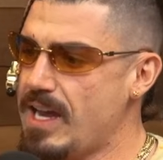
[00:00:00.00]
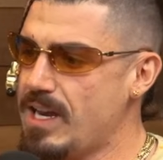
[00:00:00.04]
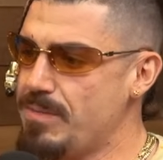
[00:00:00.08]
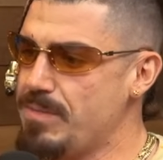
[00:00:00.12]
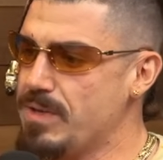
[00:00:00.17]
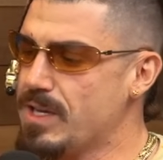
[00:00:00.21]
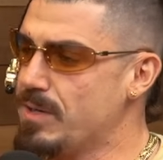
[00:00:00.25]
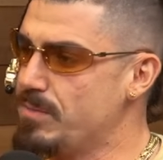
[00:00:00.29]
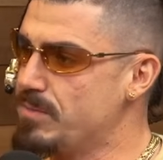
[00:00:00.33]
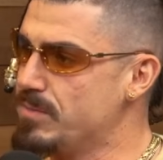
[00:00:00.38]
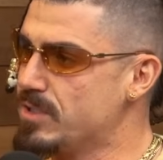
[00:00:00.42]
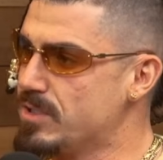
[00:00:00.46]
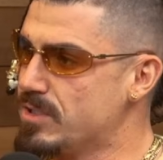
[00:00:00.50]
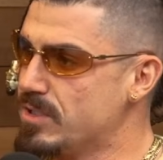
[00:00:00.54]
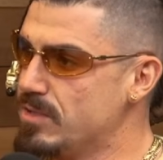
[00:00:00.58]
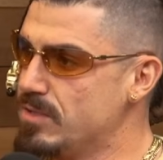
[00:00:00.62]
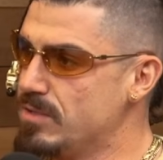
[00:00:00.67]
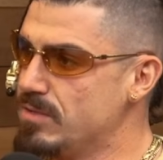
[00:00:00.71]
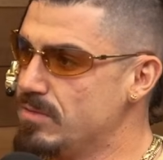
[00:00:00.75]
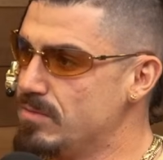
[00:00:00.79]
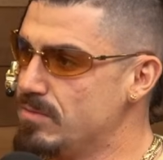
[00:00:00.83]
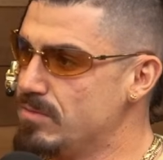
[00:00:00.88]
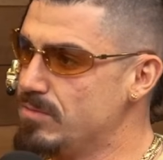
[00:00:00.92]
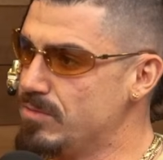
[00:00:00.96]
that, it becomes
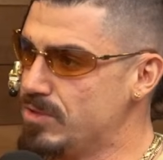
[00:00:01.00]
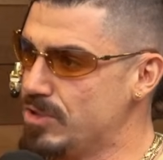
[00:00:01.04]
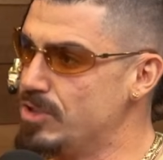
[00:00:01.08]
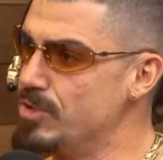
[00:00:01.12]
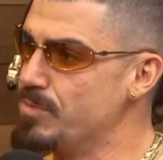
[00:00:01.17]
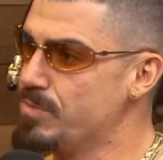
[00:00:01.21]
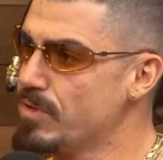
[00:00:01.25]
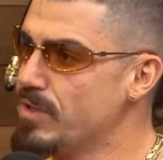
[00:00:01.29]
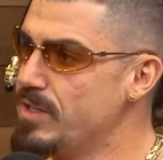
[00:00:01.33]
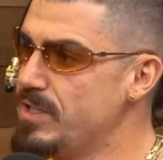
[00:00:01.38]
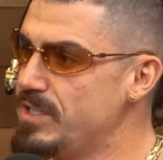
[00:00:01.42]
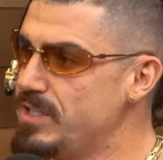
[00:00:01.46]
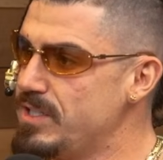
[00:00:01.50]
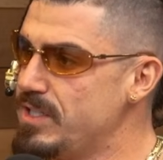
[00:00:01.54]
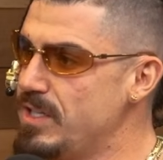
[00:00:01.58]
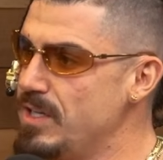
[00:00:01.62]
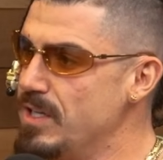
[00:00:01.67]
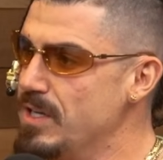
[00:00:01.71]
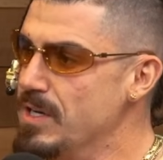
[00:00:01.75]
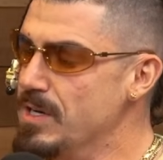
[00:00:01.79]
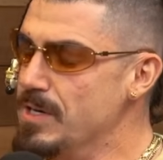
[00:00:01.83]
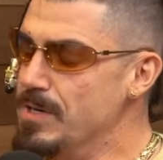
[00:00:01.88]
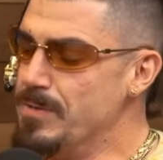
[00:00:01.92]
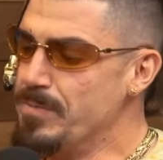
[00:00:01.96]
super
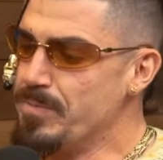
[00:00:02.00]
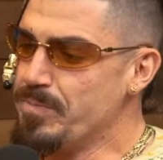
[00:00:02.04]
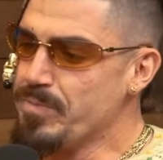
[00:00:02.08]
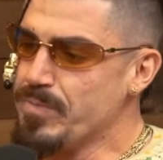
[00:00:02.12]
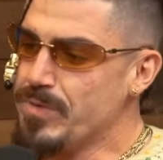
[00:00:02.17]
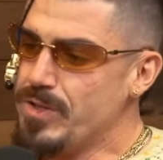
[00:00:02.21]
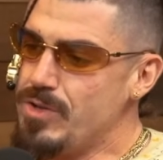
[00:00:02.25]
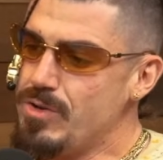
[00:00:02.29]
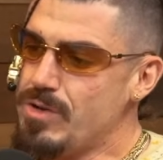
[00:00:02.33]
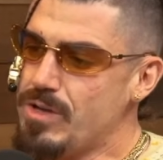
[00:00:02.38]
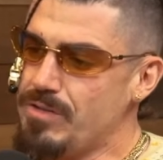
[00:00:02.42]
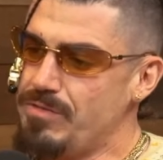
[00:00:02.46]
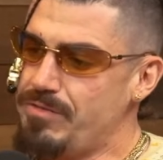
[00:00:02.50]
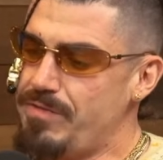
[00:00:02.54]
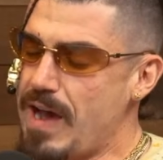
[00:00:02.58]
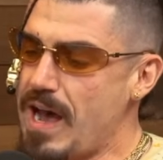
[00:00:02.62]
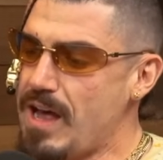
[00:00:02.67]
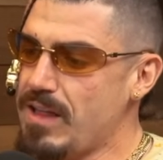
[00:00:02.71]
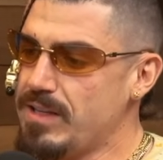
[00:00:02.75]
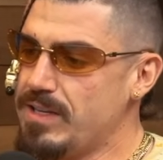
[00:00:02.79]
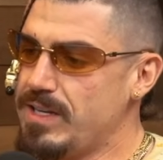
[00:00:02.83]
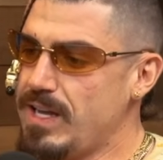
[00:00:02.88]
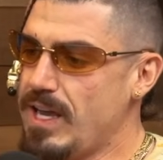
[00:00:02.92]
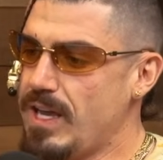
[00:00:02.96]
easy. You can
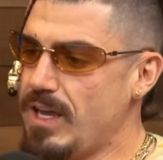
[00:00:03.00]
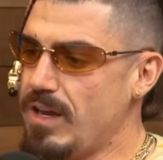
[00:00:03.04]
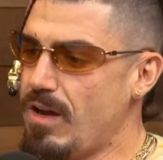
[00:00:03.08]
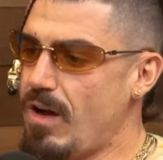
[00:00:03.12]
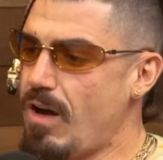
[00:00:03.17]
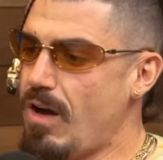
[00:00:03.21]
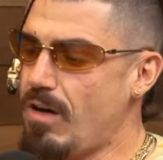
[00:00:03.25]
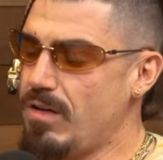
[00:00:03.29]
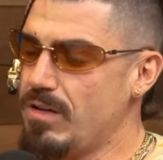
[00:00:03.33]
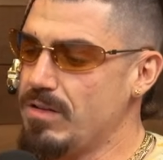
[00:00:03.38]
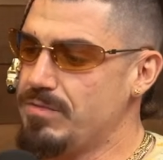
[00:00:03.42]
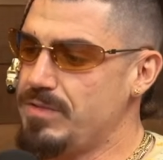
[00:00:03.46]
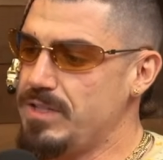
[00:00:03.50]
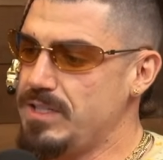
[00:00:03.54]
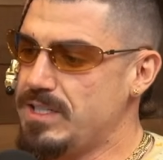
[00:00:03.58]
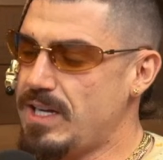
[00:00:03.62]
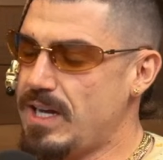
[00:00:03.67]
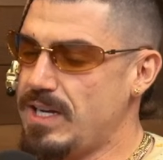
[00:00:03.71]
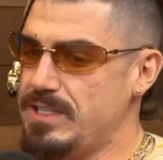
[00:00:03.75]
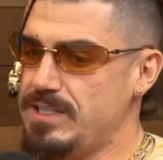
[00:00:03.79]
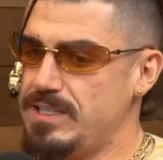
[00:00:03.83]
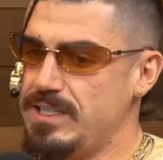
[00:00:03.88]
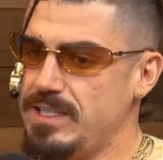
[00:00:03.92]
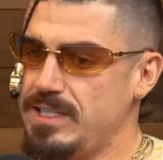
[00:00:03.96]
validate all of
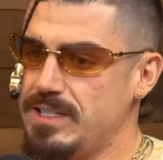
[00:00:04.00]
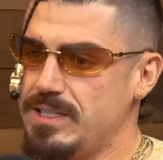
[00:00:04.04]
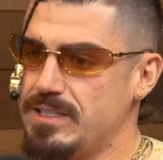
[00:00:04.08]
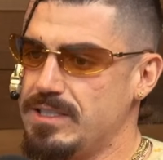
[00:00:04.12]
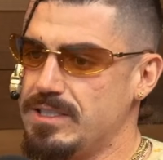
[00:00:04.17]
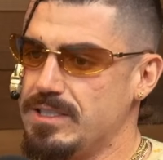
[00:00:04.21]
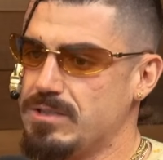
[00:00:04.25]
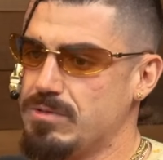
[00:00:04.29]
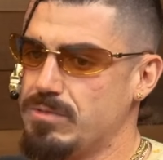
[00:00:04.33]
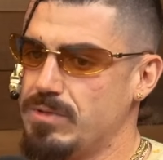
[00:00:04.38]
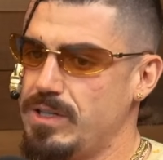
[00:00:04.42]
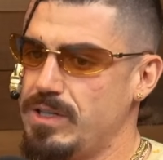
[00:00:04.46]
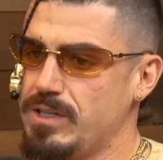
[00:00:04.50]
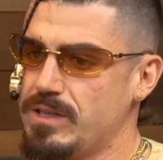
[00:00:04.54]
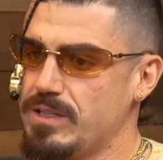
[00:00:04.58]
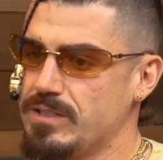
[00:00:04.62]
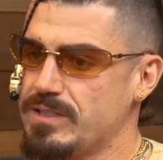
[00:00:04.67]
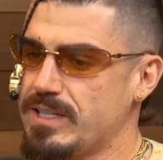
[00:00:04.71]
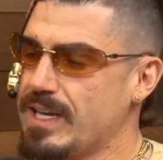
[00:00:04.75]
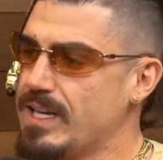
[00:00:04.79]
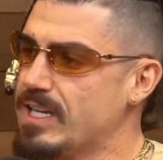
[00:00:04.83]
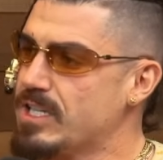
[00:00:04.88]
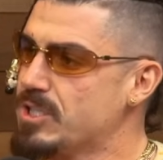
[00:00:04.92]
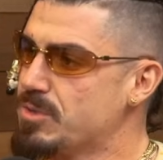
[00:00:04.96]
these ideas with,
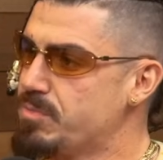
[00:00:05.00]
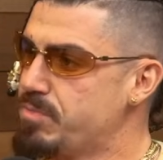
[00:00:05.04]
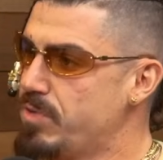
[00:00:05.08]
there's like